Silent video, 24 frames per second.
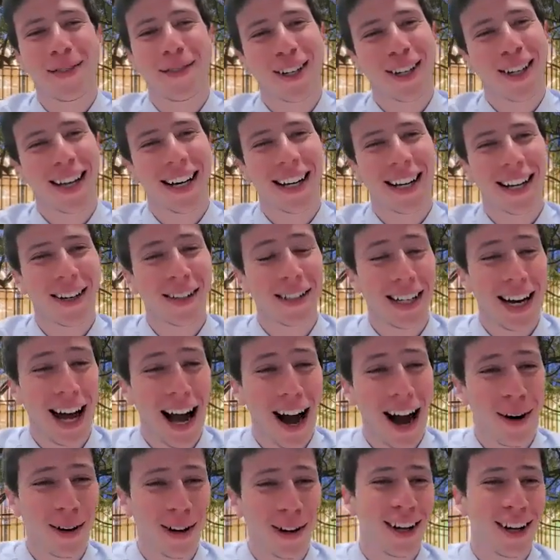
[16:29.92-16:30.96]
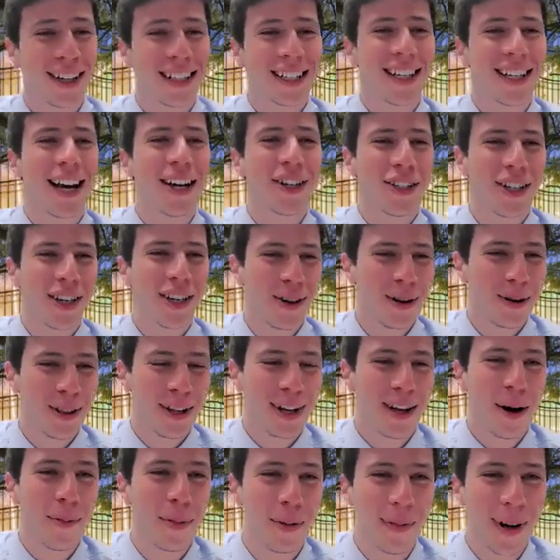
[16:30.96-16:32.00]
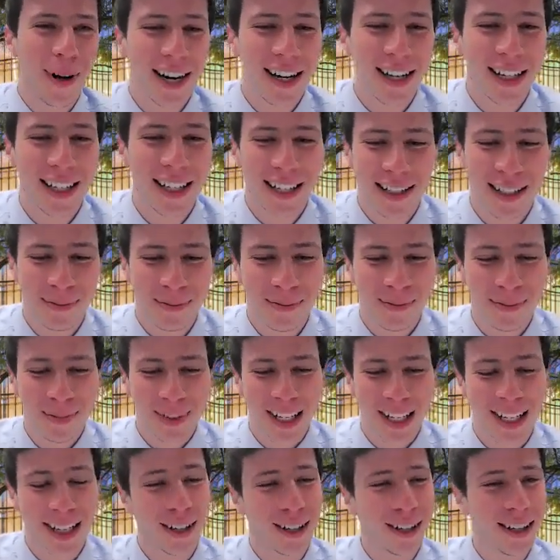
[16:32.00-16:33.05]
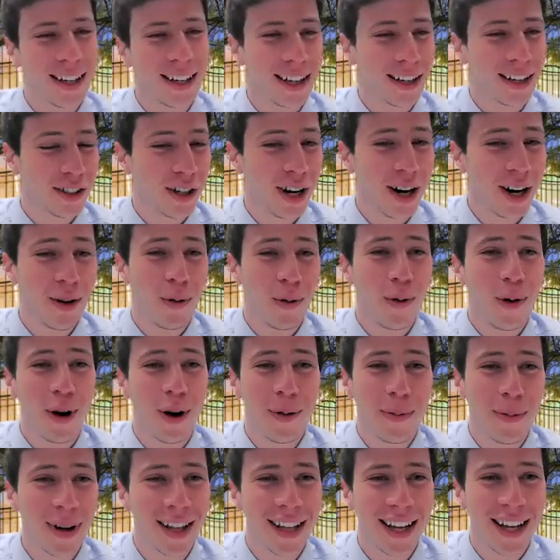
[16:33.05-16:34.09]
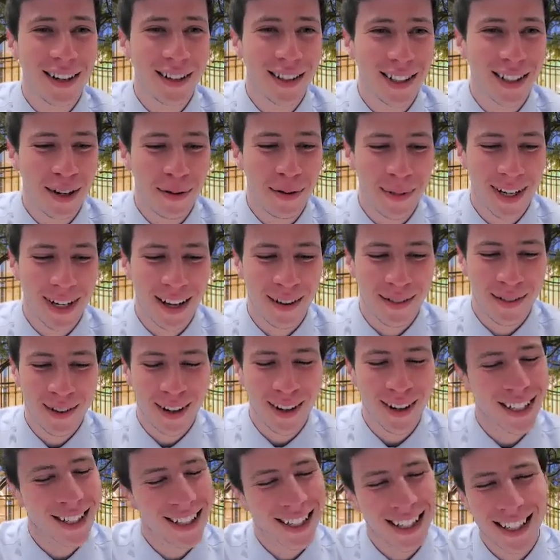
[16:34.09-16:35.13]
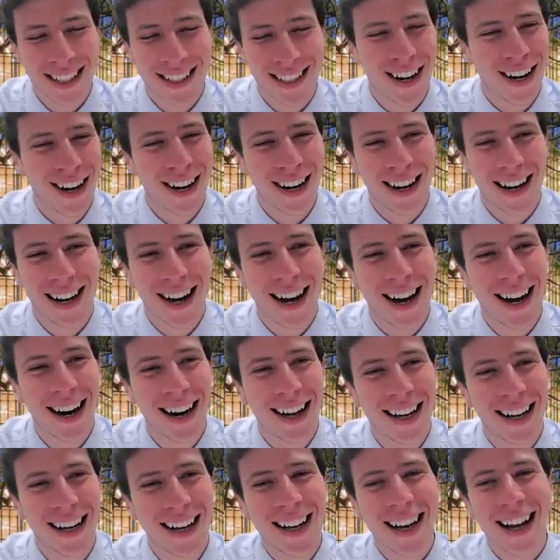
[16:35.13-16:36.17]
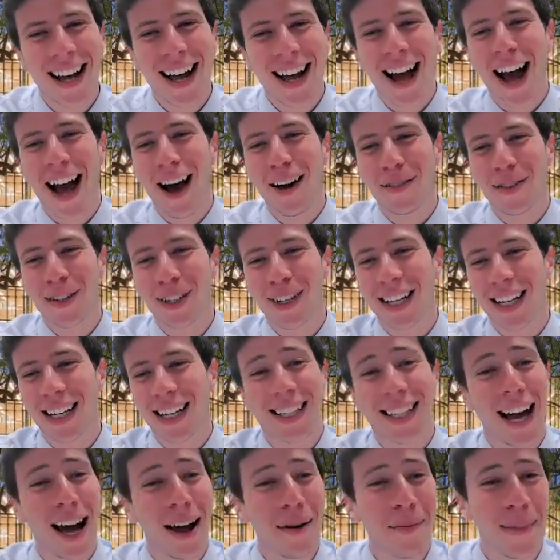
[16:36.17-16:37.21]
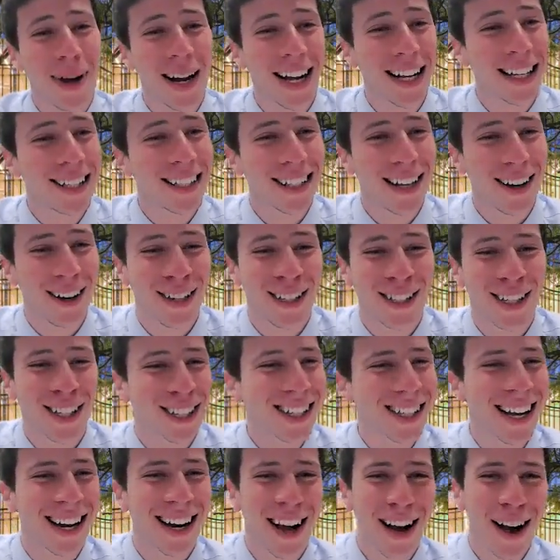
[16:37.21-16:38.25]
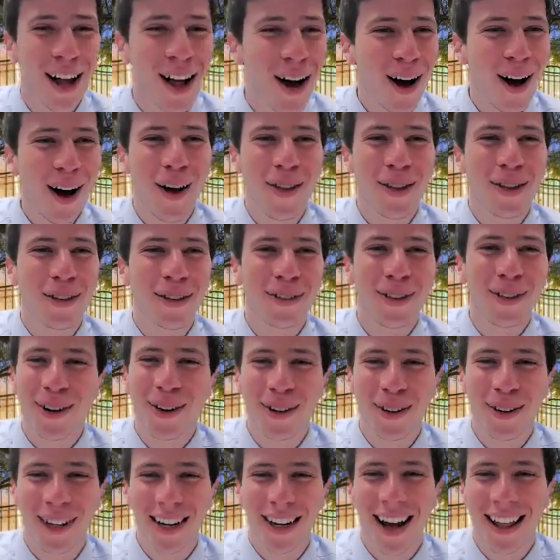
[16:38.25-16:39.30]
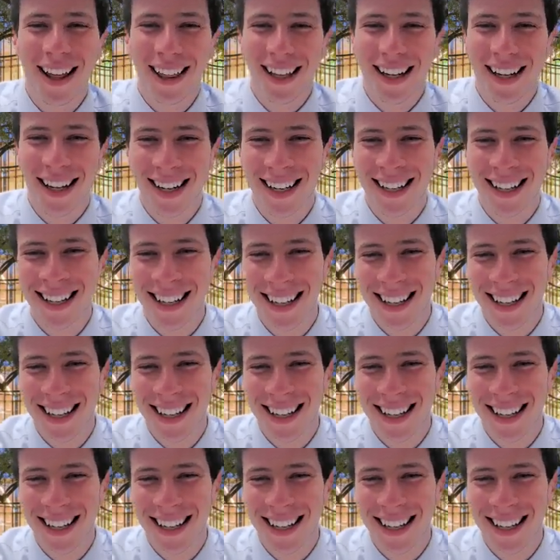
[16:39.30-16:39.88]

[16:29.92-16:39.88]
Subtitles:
After like it's an hour-long session, I went with a couple buddies, and they were like trying to warn me that it was going to be difficult. I was like, it's all right, I got it. After like 10 minutes, I was just like on the floor doing nothing.